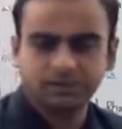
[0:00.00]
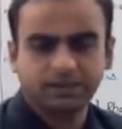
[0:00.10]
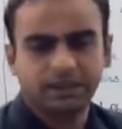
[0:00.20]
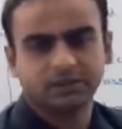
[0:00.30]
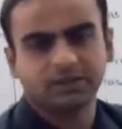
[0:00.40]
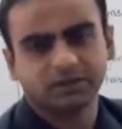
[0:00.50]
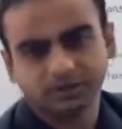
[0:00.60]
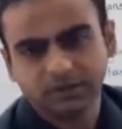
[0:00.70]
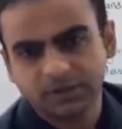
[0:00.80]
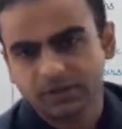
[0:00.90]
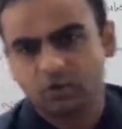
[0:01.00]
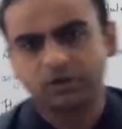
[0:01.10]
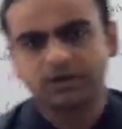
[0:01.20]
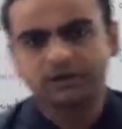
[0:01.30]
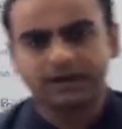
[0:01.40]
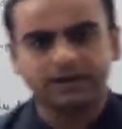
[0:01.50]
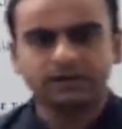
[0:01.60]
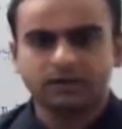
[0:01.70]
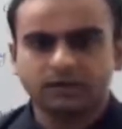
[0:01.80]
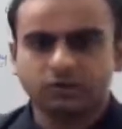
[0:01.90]
like that. Only write
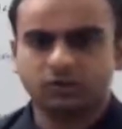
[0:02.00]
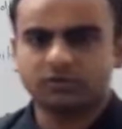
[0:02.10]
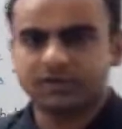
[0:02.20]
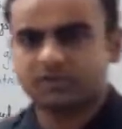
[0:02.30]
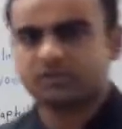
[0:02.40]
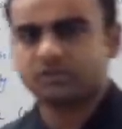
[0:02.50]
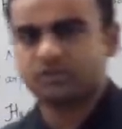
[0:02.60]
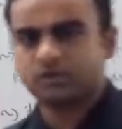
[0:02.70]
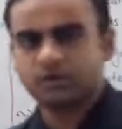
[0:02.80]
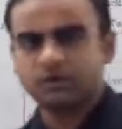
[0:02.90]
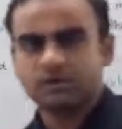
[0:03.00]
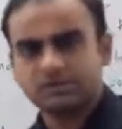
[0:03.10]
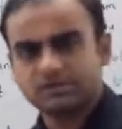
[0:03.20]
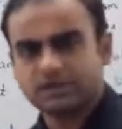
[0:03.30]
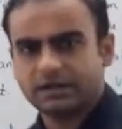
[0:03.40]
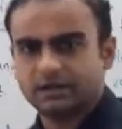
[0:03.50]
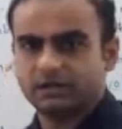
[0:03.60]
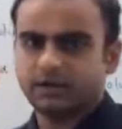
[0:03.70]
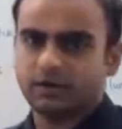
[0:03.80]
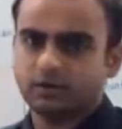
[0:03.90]
those answers for standard
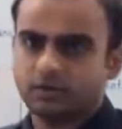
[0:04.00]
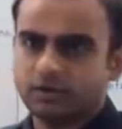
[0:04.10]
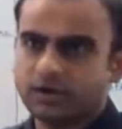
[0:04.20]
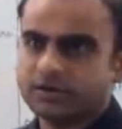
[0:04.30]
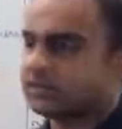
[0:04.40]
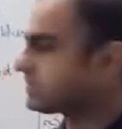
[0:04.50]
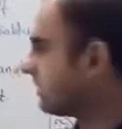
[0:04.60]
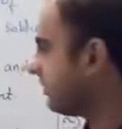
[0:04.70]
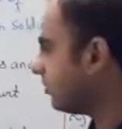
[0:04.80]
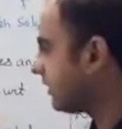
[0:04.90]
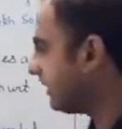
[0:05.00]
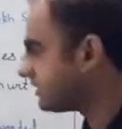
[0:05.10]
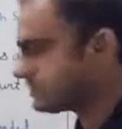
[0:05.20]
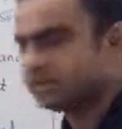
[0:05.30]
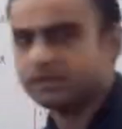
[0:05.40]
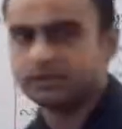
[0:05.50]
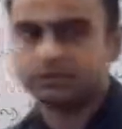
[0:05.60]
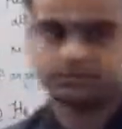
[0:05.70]
9. Alright, just have a look at till here.